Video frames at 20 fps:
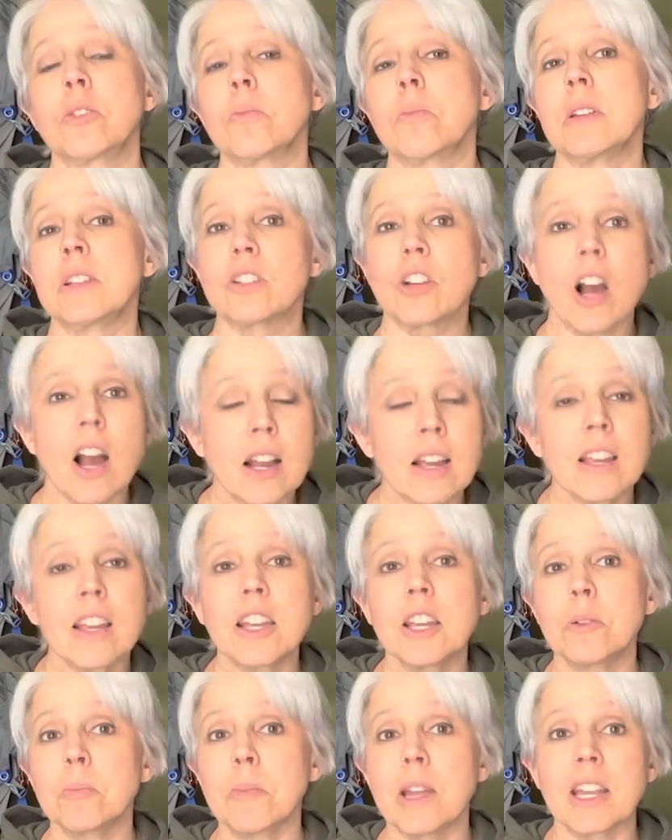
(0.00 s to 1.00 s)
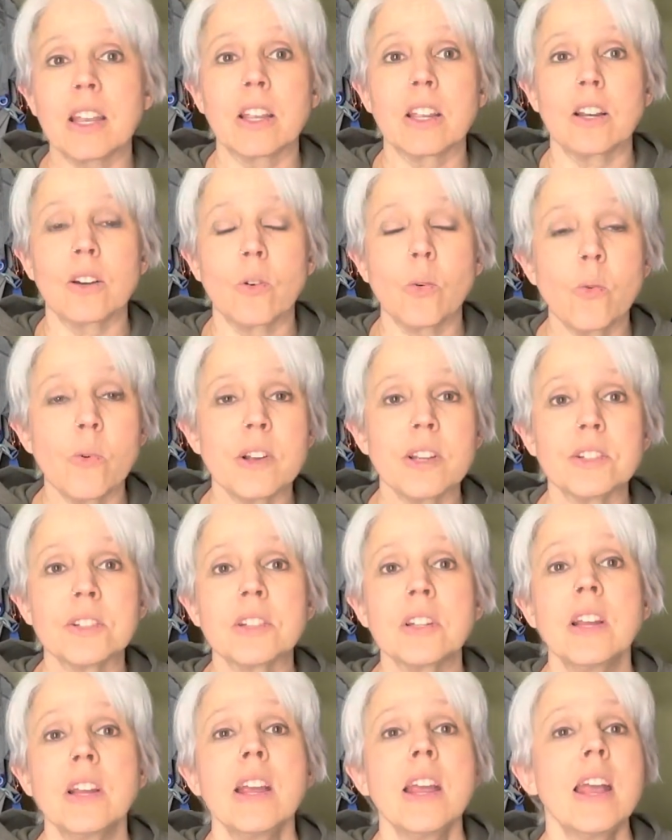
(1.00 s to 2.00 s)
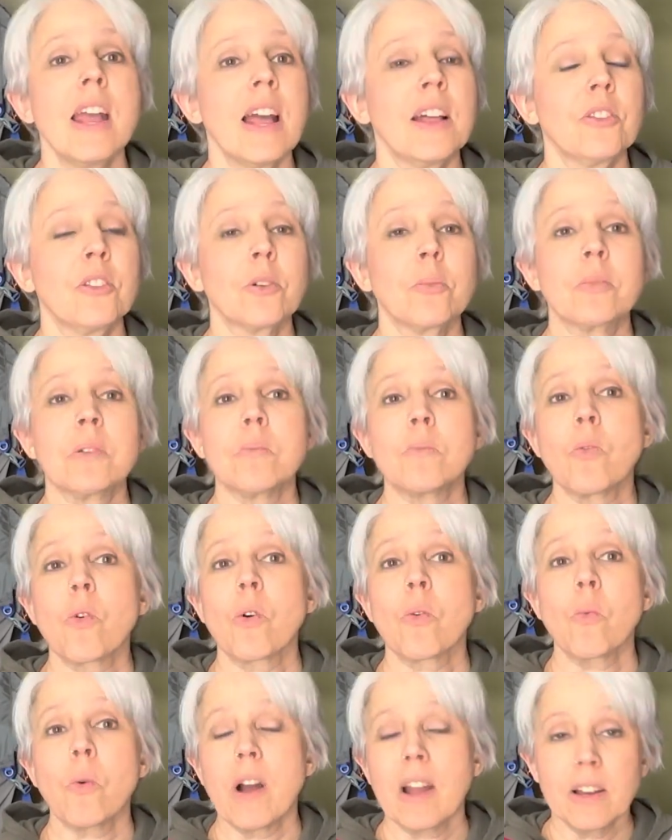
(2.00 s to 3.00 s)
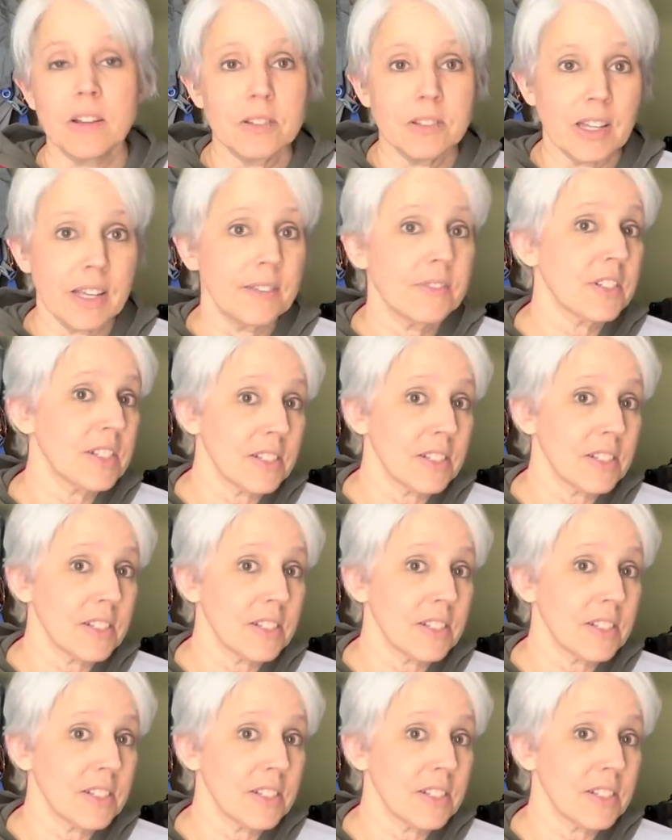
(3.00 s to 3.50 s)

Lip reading: to be talking and making noise, and there'll be more wildlife to